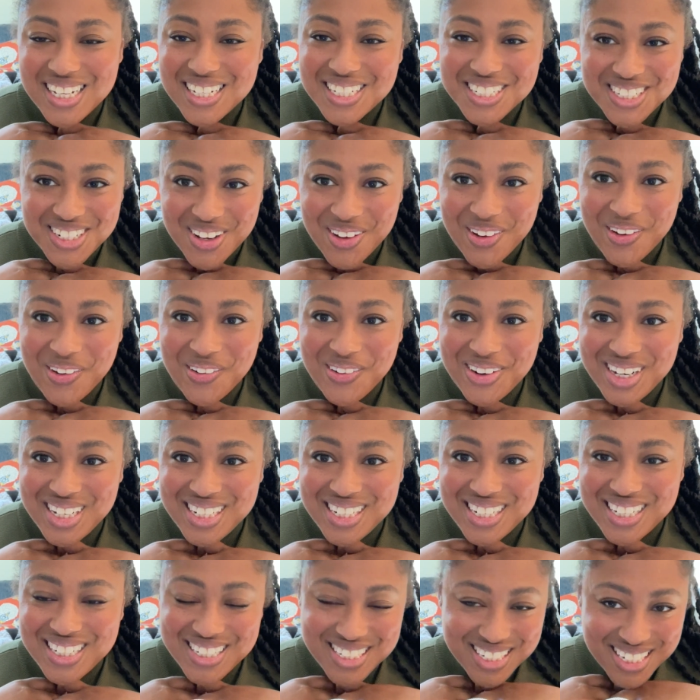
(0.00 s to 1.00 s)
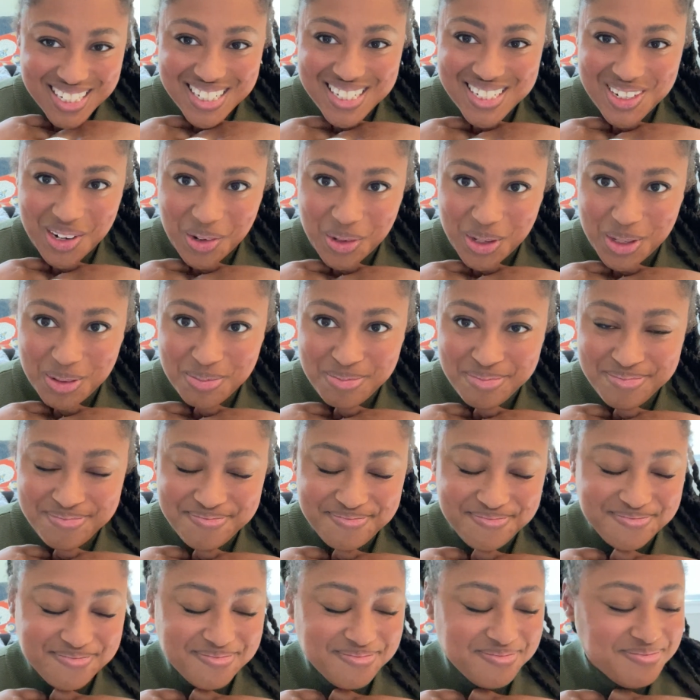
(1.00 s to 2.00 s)
So let's get started.
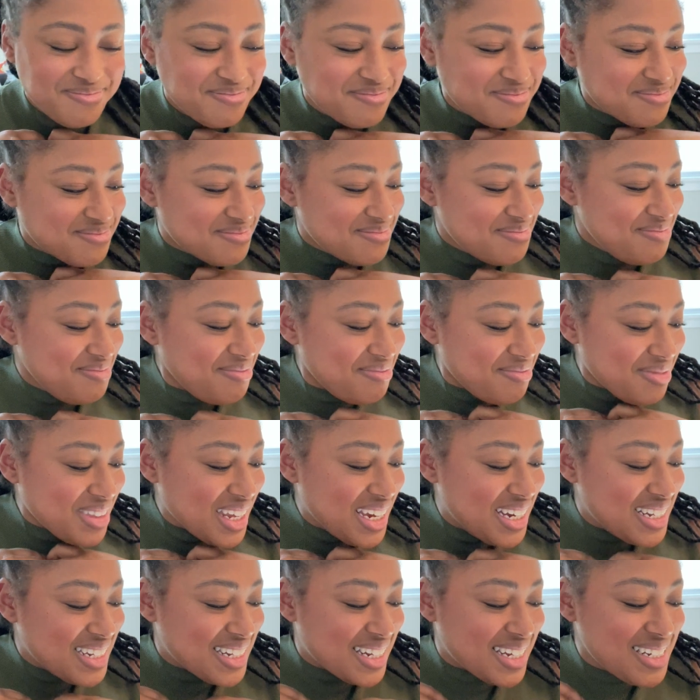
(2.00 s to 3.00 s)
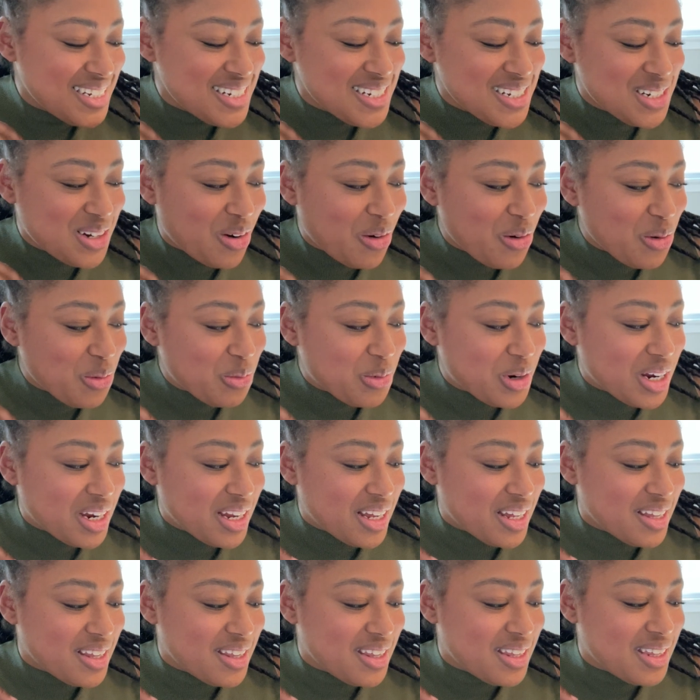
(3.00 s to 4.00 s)
Let's start
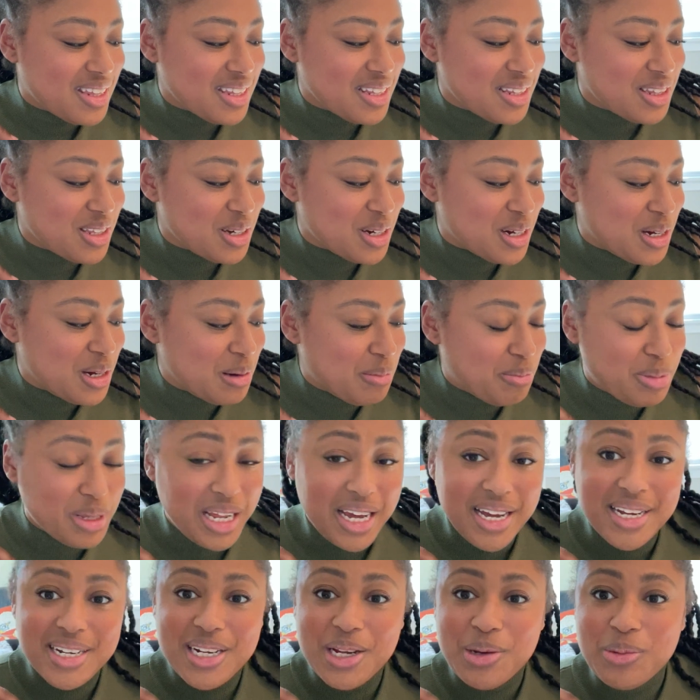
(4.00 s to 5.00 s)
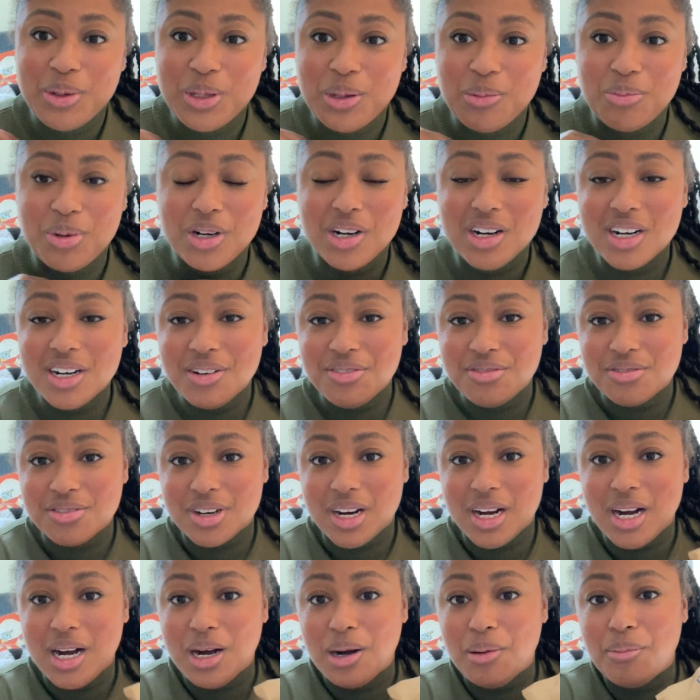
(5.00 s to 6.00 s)
with the blind date with a book
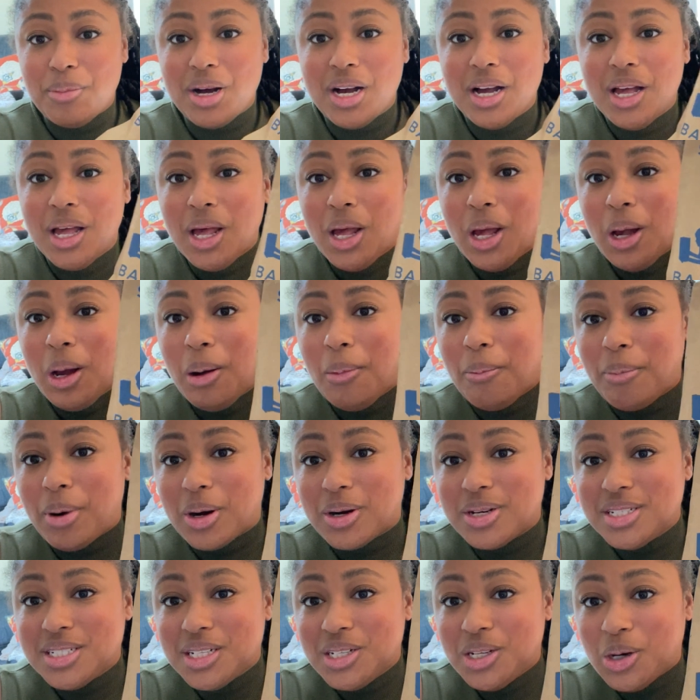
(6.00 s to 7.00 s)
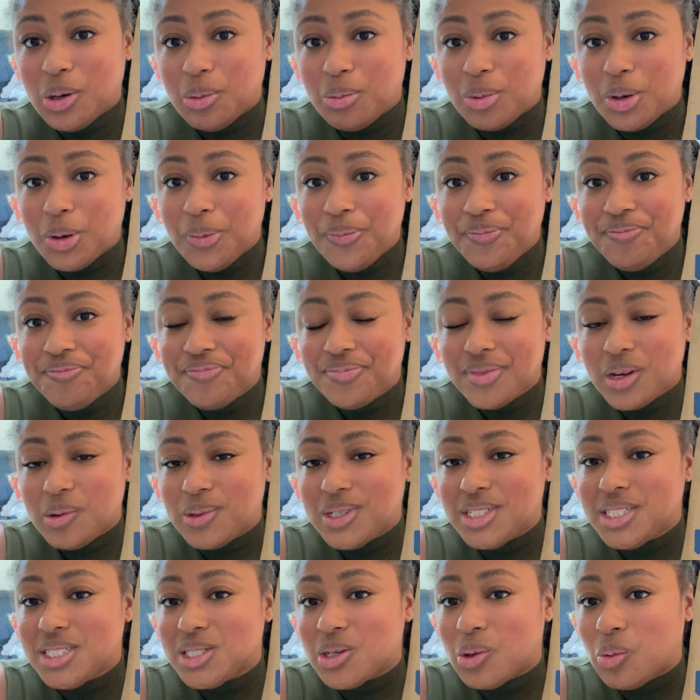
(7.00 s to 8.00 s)
from Barnes & Noble,
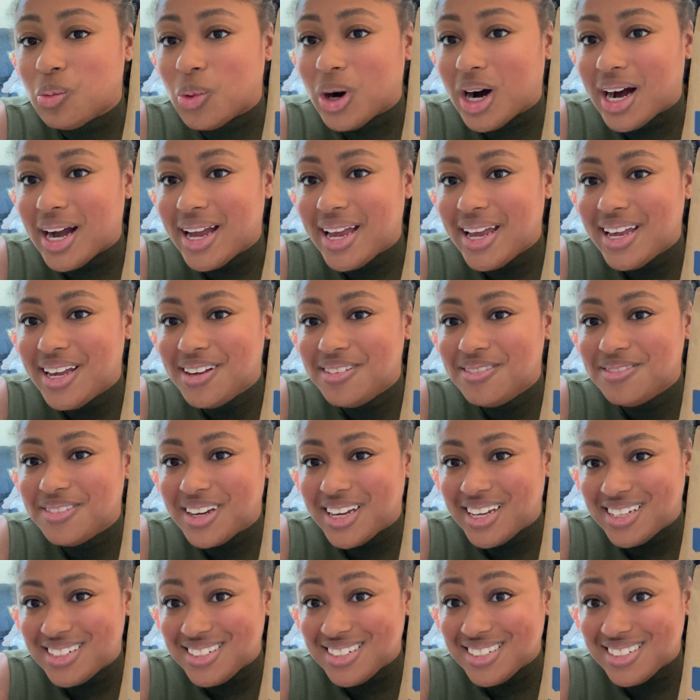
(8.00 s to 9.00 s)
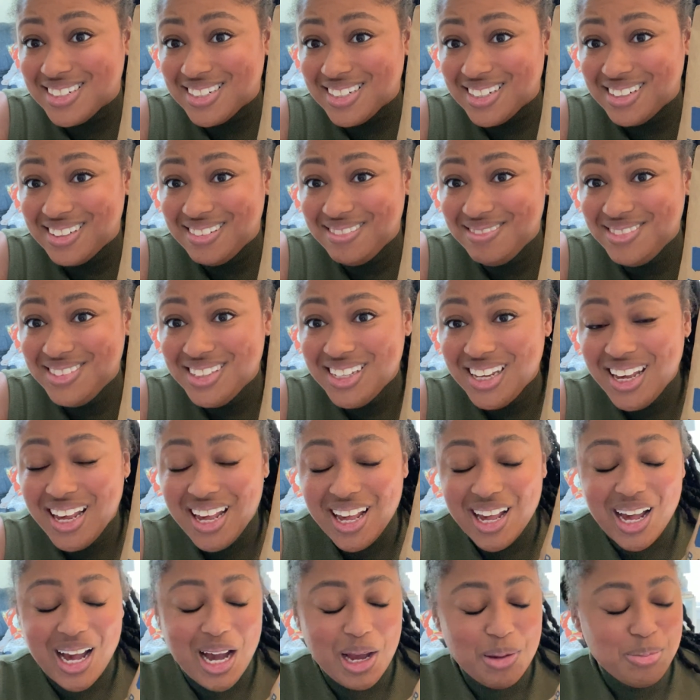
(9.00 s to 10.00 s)
which is a YA fantasy.
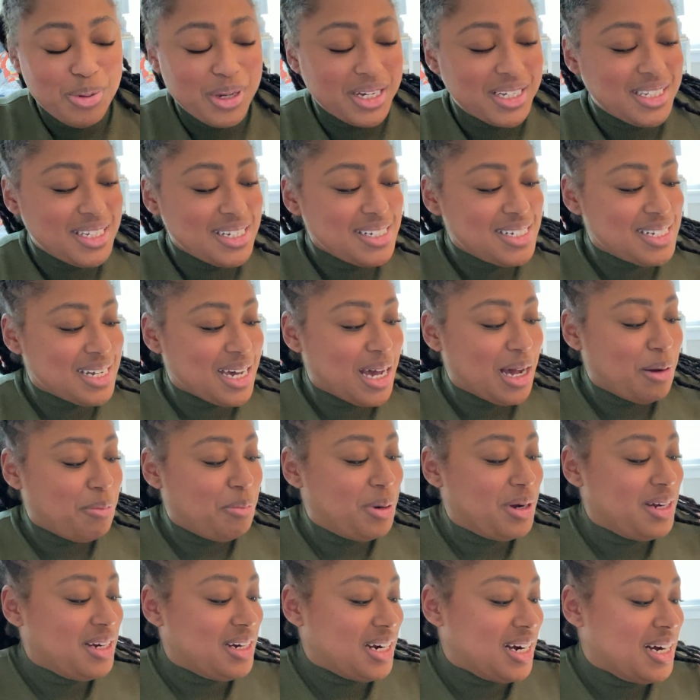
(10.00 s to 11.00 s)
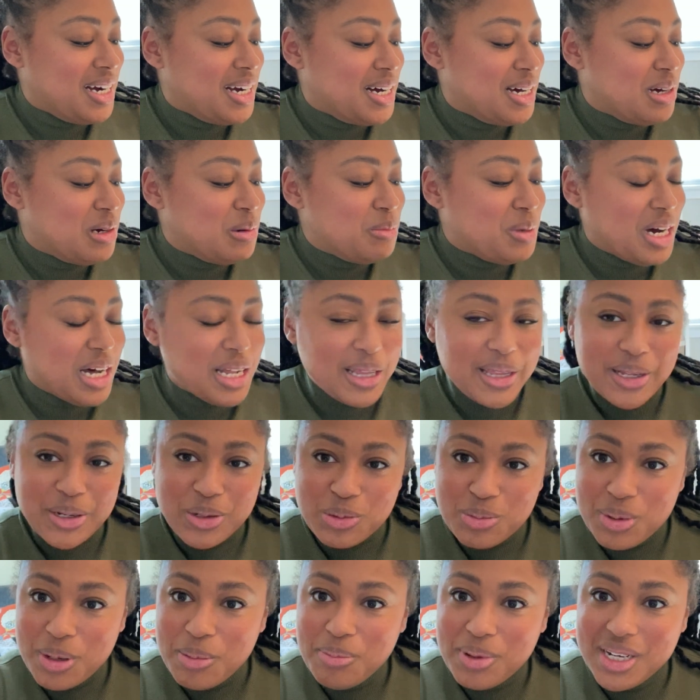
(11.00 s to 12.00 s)
I picked this up a
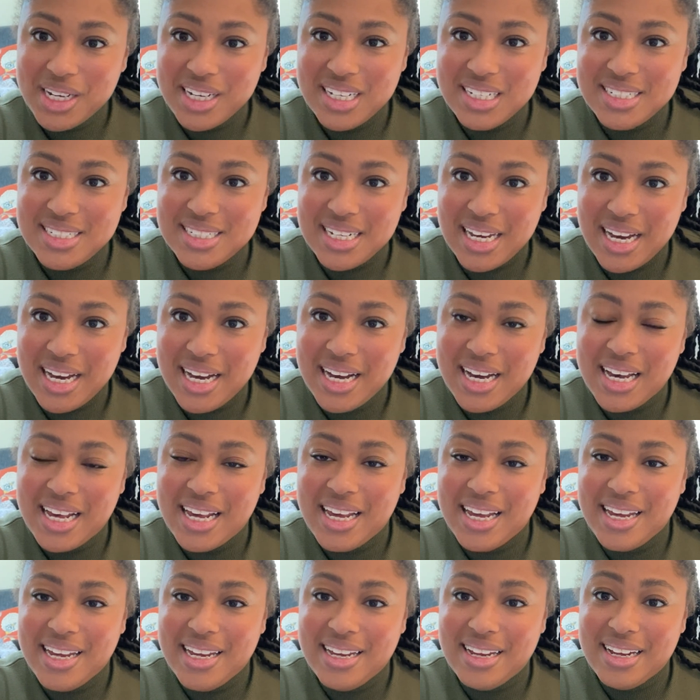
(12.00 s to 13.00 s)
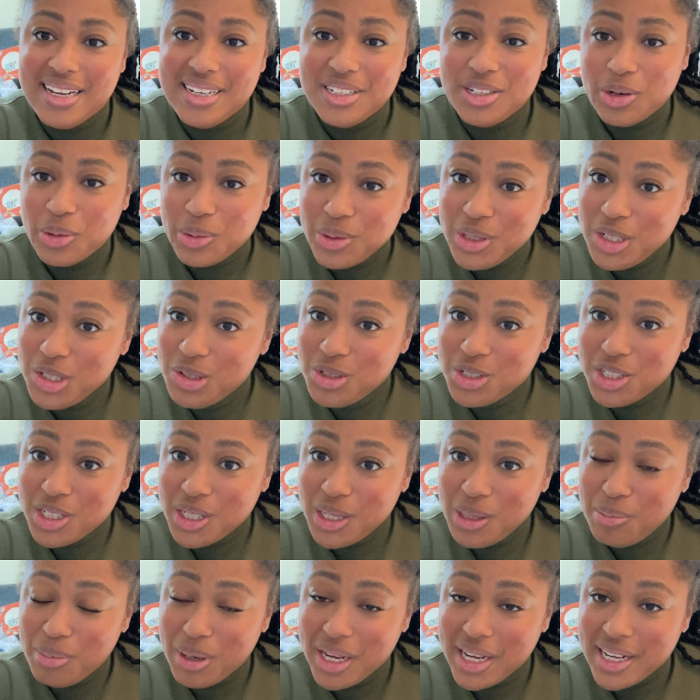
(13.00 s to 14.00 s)
little bit because I don't
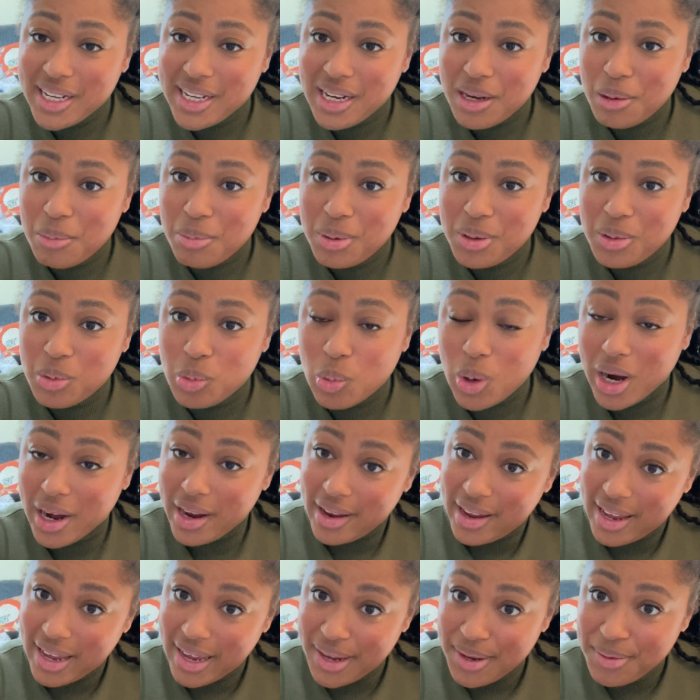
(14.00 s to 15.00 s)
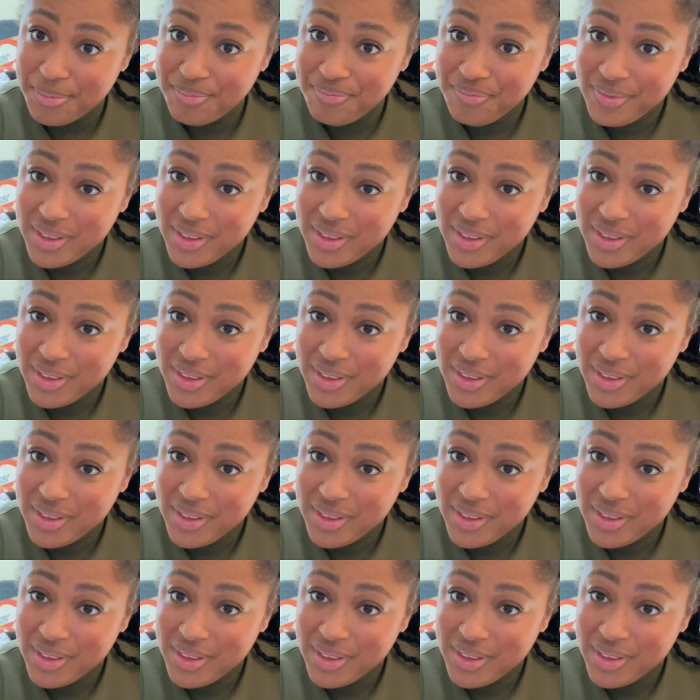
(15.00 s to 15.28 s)
usually pick up YA.